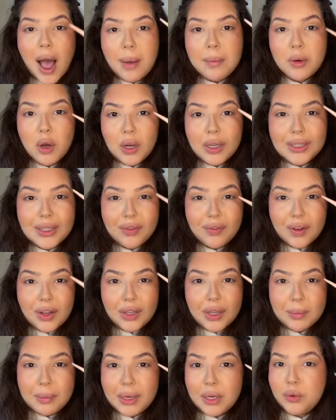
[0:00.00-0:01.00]
going to fill
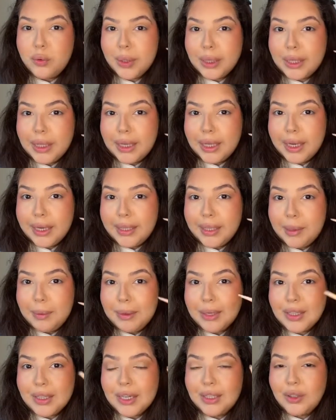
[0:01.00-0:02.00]
them in really lightly
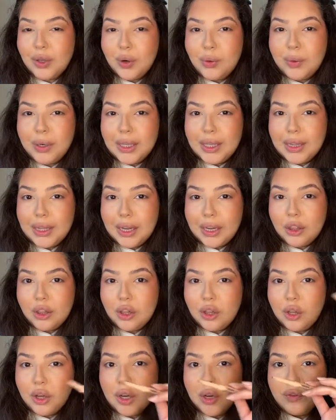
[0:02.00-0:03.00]
because I don't really like the
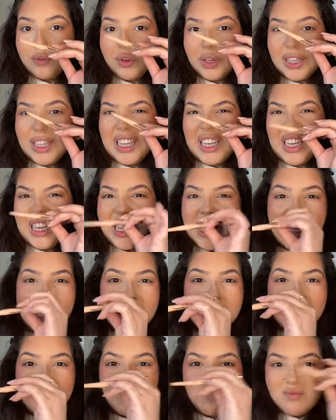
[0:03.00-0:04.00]
look of really
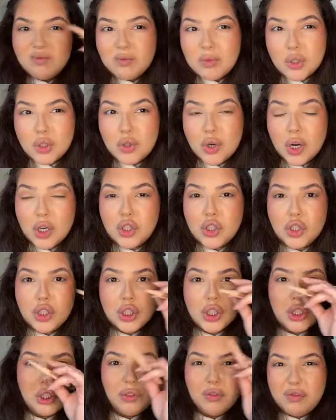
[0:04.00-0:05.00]

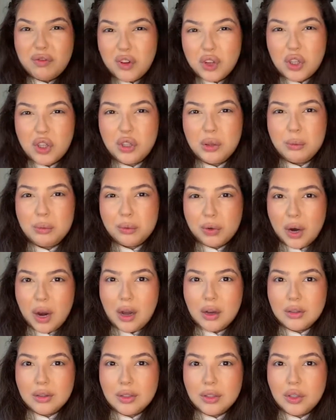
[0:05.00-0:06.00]
structured full
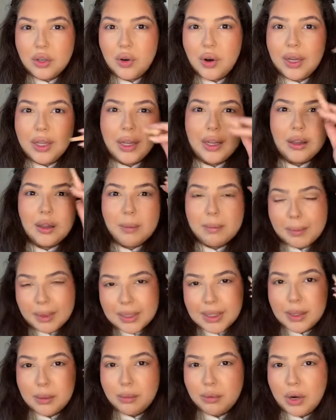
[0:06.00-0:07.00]
brows. You know, I like the
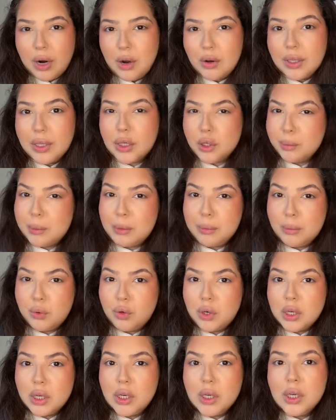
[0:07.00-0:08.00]
messy brow a little bit more.